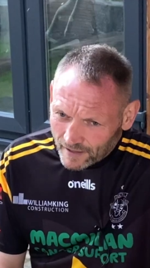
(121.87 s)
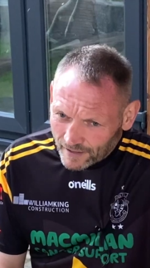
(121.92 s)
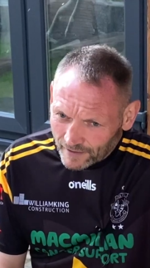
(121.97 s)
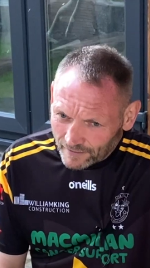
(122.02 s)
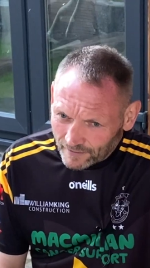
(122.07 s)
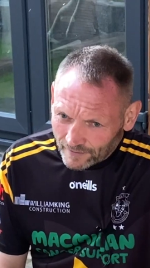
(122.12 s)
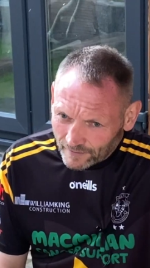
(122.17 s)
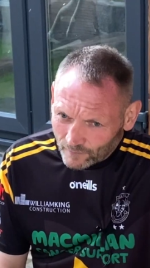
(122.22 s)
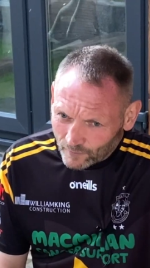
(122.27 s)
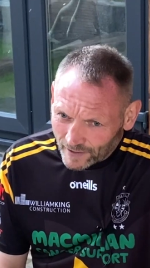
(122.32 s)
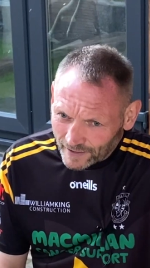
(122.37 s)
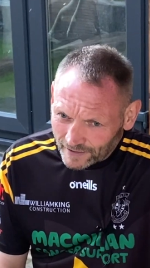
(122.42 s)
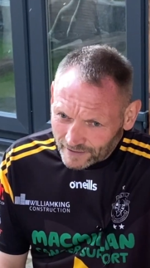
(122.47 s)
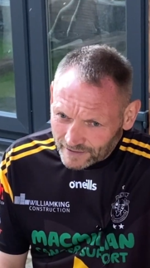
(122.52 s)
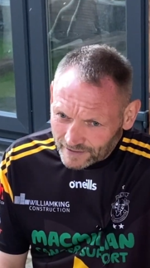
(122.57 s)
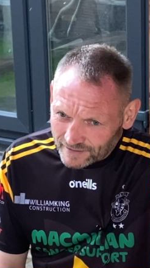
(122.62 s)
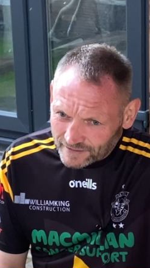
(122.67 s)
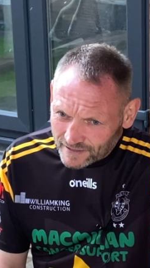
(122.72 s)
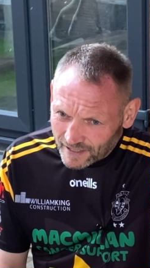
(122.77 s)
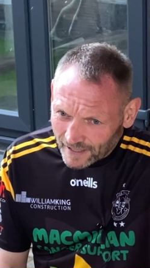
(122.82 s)
And when he
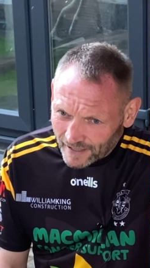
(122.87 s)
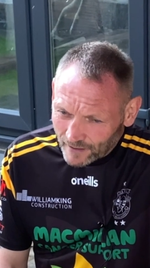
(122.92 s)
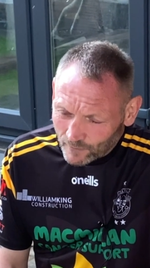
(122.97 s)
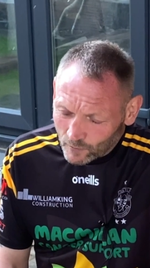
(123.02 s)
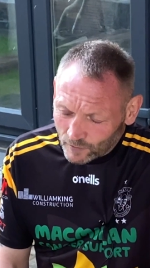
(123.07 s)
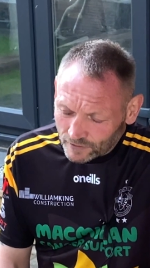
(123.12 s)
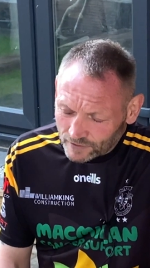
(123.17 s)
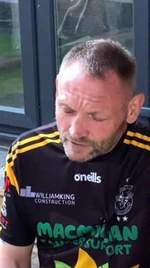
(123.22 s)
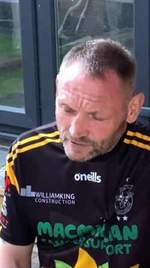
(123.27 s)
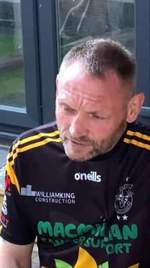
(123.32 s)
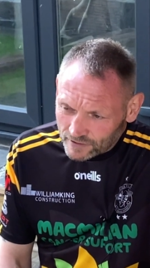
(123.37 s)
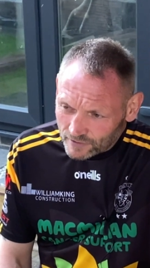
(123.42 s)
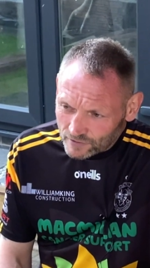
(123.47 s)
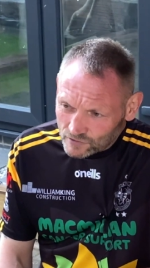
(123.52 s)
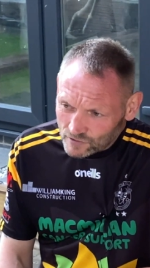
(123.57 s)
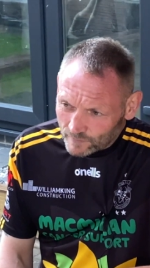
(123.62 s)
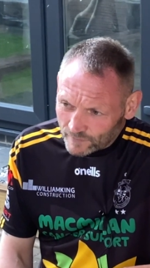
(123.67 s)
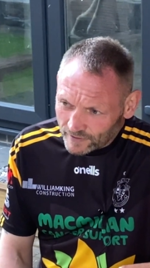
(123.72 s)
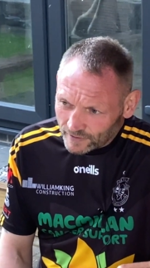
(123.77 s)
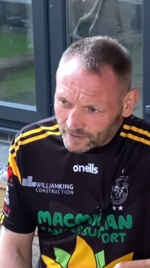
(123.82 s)
did die, I wanted to do
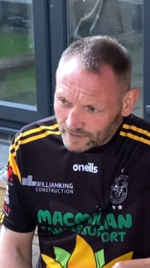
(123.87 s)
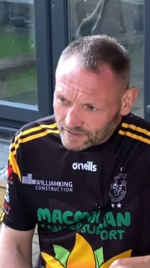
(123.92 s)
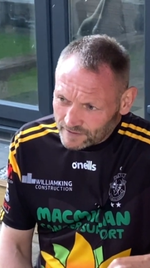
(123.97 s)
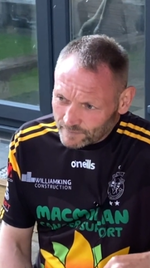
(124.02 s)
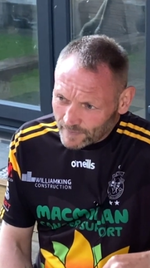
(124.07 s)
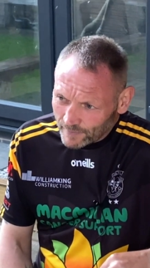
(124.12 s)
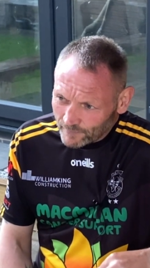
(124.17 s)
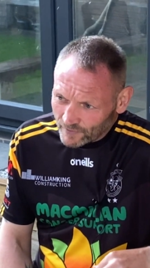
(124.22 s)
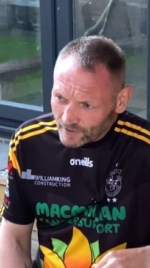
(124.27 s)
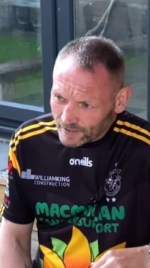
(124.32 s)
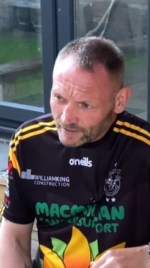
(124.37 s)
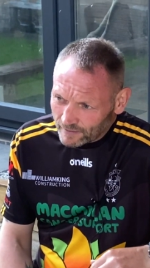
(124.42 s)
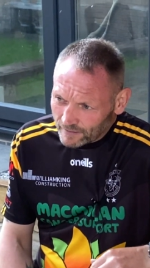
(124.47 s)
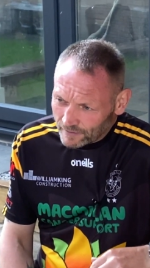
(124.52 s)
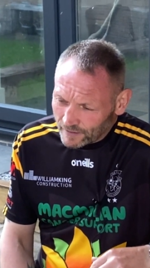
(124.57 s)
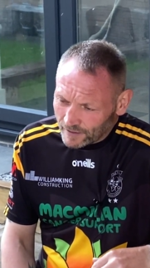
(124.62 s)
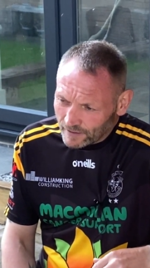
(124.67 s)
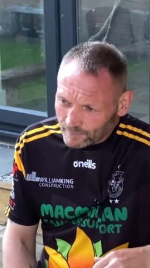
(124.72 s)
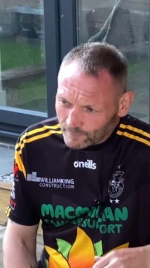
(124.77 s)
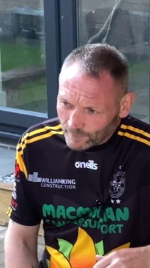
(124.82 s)
something in his memory,
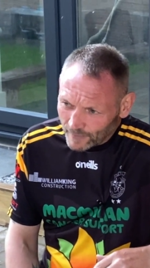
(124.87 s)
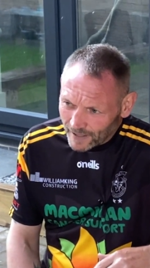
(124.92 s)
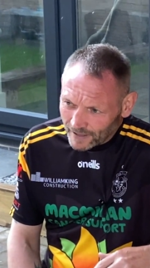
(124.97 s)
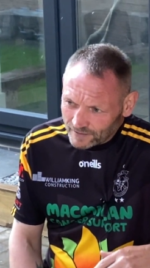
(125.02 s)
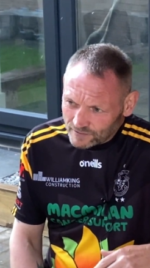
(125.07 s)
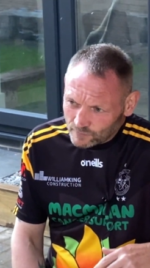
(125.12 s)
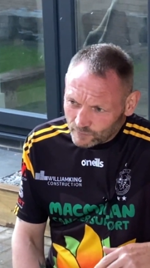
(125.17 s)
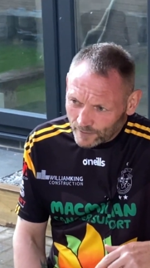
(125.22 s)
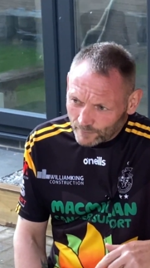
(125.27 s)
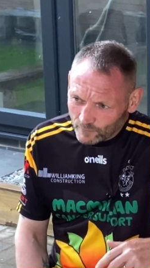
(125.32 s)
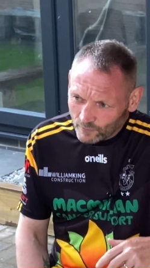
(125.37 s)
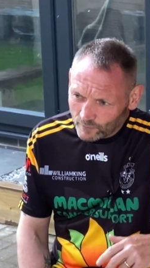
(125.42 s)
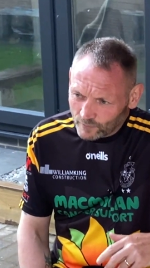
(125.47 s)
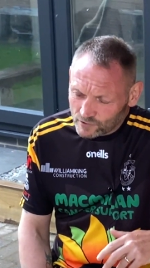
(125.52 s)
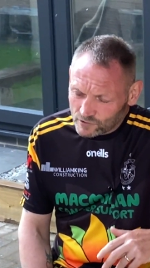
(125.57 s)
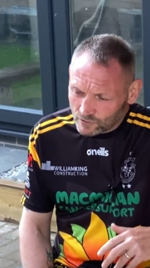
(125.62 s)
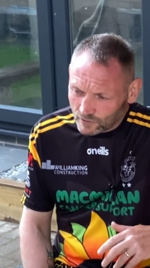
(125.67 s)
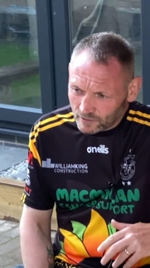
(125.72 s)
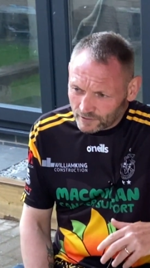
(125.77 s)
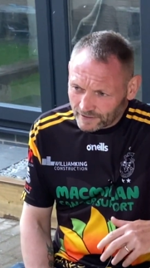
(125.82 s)
thinking back to when we
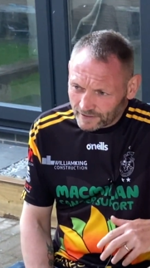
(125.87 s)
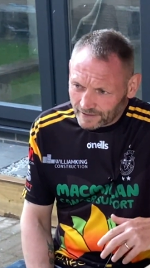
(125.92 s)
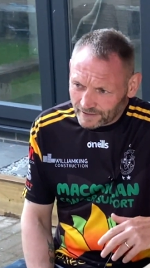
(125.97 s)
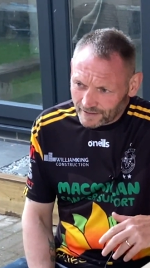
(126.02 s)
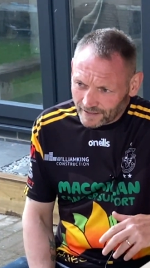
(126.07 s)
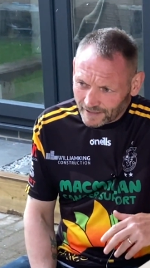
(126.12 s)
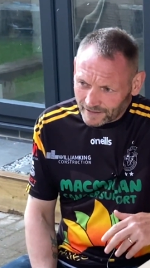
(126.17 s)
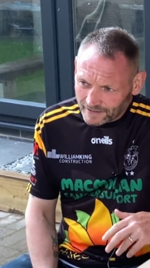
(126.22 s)
were told he had